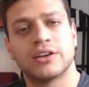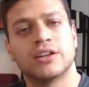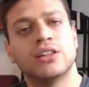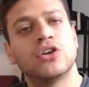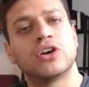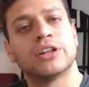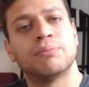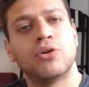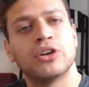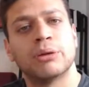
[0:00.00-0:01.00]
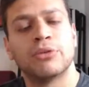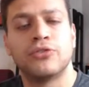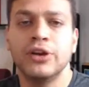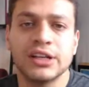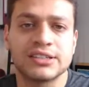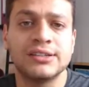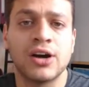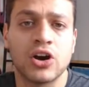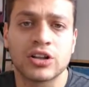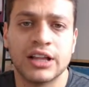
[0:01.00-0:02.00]
look at point number 3 is
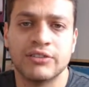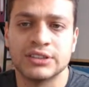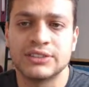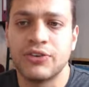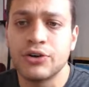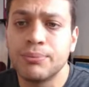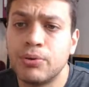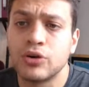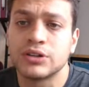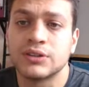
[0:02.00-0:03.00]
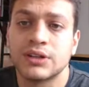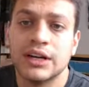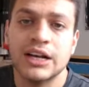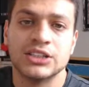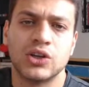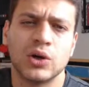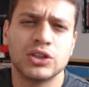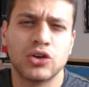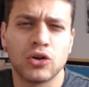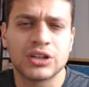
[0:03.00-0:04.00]
card levels. Very important. So in
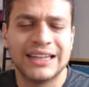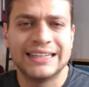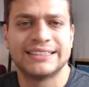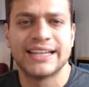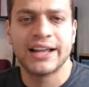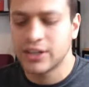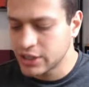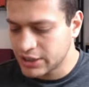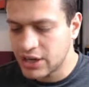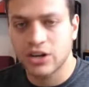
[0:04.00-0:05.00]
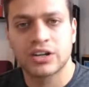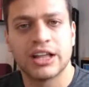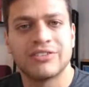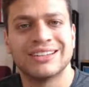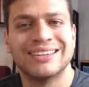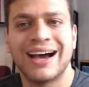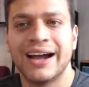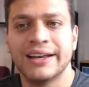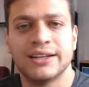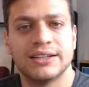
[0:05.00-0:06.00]
Gold League Standard, card level
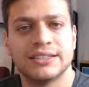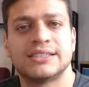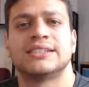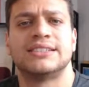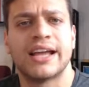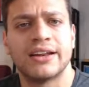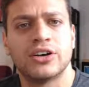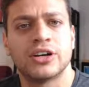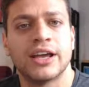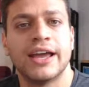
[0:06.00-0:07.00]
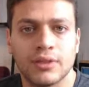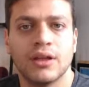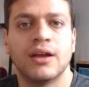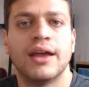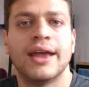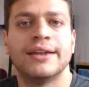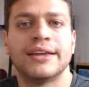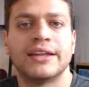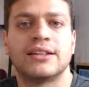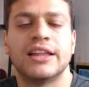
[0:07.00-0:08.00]
9 is standard, and
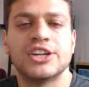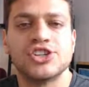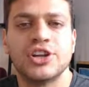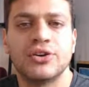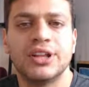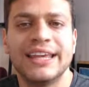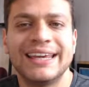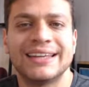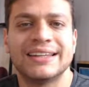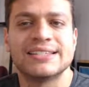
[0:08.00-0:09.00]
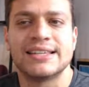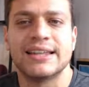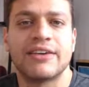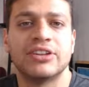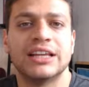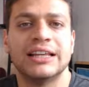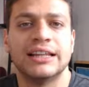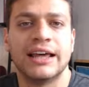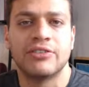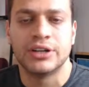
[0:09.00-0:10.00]
at Legendary League it is level
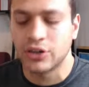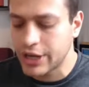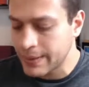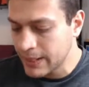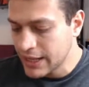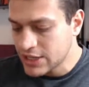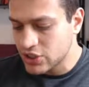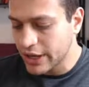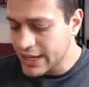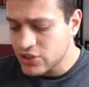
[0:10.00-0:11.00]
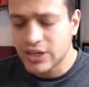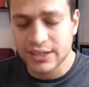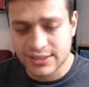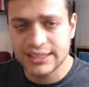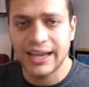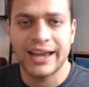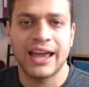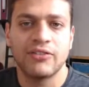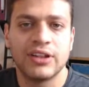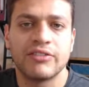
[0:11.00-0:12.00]
11, okay? So as you guys see, I
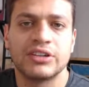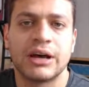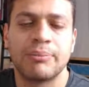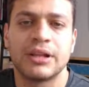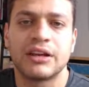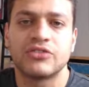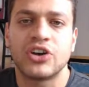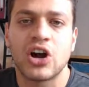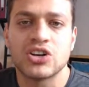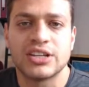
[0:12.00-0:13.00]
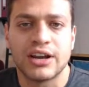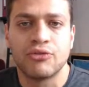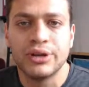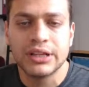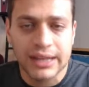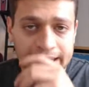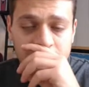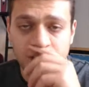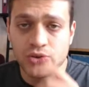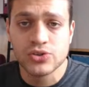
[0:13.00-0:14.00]
have leveled up a lot of cards that I really like
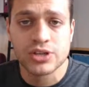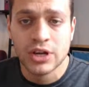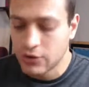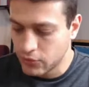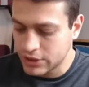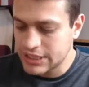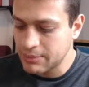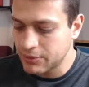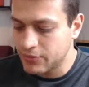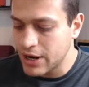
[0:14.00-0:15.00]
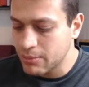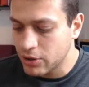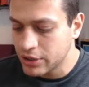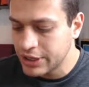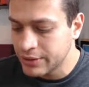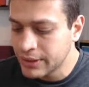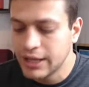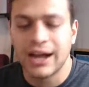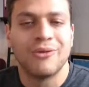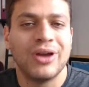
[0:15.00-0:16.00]
to use. For example, Fireball here,
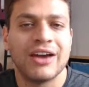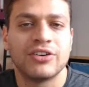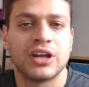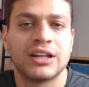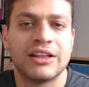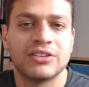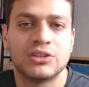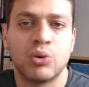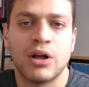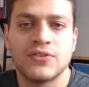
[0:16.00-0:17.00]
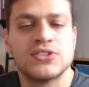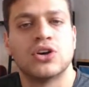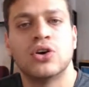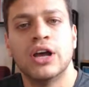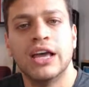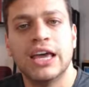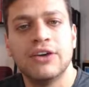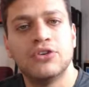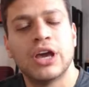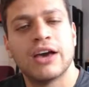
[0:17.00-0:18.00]
we have it at level 12, so
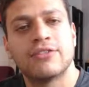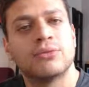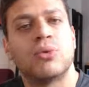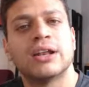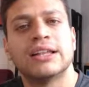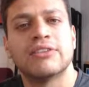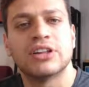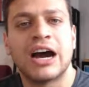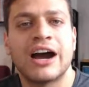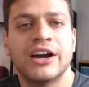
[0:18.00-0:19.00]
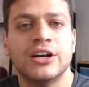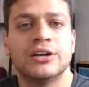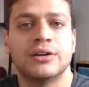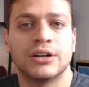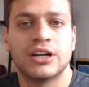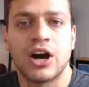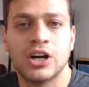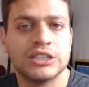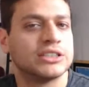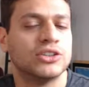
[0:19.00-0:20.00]
if you have a 1 level higher
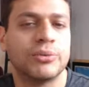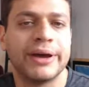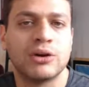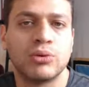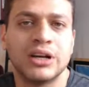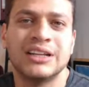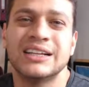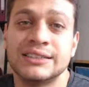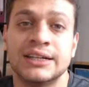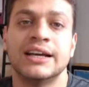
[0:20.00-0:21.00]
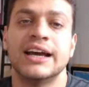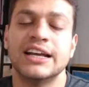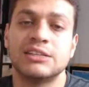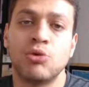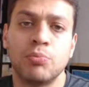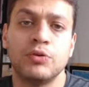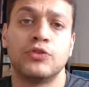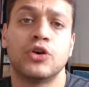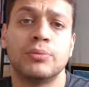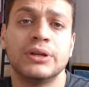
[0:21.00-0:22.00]
card, no matter what it is, it's more
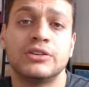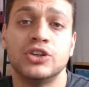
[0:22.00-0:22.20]
preferably to